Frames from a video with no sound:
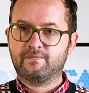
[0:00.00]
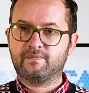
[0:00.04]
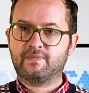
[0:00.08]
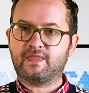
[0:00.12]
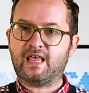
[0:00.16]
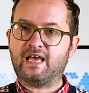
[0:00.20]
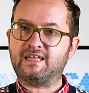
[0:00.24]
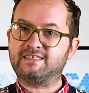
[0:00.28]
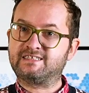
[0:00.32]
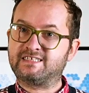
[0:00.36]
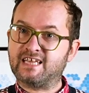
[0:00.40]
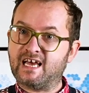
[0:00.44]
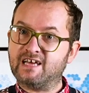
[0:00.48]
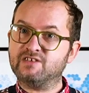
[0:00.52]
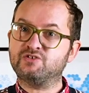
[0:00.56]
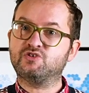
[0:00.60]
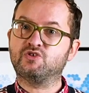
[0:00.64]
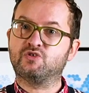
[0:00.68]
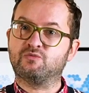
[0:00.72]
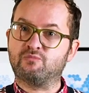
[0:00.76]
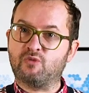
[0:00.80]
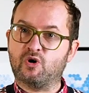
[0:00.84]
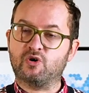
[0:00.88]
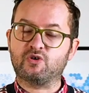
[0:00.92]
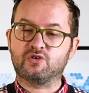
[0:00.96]
that
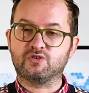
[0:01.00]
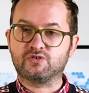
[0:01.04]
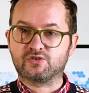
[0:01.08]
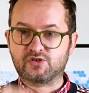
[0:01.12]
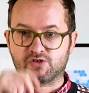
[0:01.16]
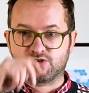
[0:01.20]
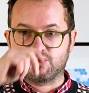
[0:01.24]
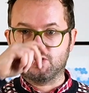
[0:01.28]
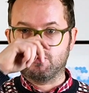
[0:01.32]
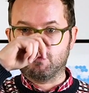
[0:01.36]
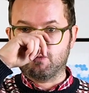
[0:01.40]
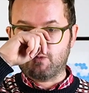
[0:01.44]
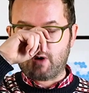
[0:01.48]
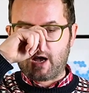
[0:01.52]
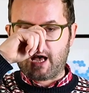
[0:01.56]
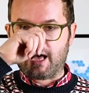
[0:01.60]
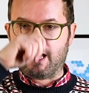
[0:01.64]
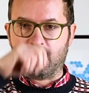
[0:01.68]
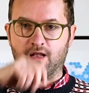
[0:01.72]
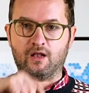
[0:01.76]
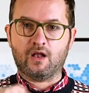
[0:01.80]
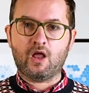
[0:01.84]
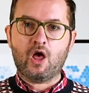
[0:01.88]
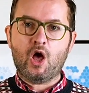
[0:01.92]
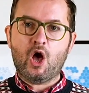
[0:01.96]
Daniel models so
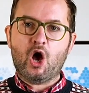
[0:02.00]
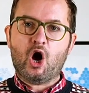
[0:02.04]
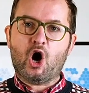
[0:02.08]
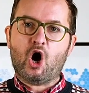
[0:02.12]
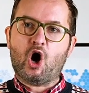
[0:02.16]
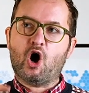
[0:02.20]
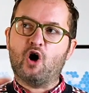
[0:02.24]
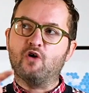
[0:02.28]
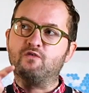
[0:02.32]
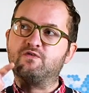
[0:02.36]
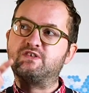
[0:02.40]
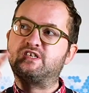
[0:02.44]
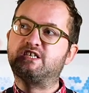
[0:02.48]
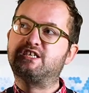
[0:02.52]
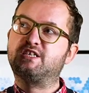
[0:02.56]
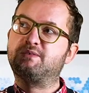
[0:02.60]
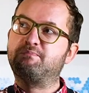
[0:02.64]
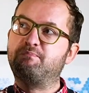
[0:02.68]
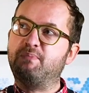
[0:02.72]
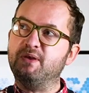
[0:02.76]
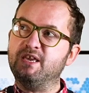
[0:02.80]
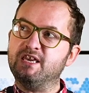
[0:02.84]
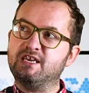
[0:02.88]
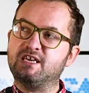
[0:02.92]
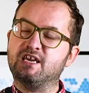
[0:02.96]
well, of
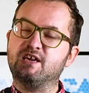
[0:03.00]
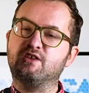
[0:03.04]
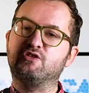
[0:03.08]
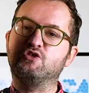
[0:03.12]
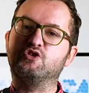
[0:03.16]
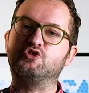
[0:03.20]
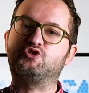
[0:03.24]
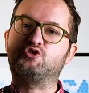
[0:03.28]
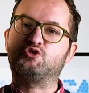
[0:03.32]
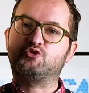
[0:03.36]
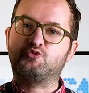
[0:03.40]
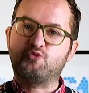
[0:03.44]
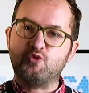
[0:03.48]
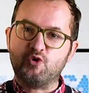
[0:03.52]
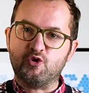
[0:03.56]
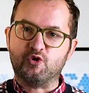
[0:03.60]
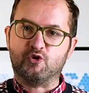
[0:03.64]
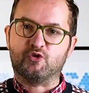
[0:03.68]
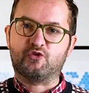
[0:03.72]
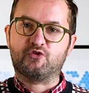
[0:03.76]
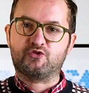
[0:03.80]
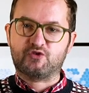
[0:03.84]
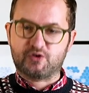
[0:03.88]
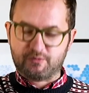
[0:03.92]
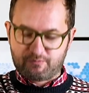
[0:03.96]
speaking the
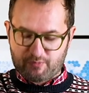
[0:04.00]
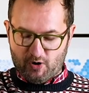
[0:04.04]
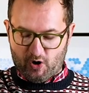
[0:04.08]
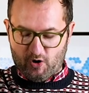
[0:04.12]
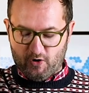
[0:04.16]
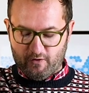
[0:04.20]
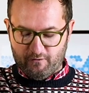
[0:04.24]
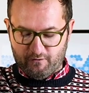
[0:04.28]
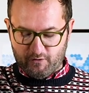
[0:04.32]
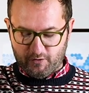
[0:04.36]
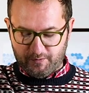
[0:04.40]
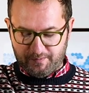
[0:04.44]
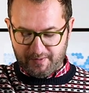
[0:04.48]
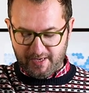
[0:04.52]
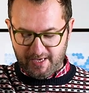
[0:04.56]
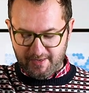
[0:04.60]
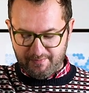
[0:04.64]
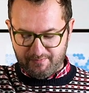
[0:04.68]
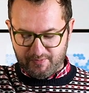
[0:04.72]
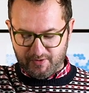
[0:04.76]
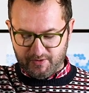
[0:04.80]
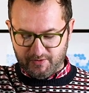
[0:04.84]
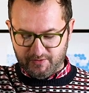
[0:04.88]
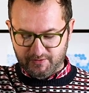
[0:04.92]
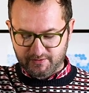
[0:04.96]
truth to powerful
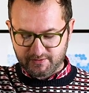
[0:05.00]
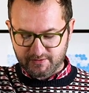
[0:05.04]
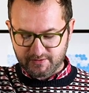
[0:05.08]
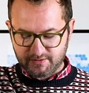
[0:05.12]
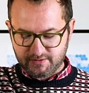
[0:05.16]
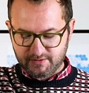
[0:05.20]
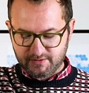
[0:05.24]
people.